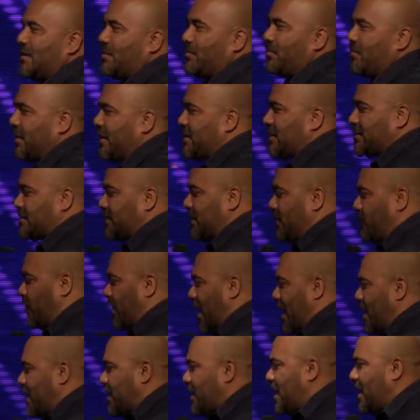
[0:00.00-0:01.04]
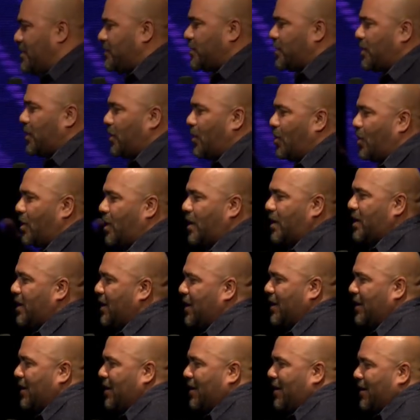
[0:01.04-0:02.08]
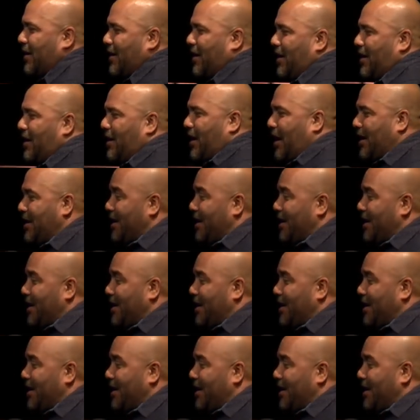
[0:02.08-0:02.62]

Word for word: Because, see, when I came to the Lord, I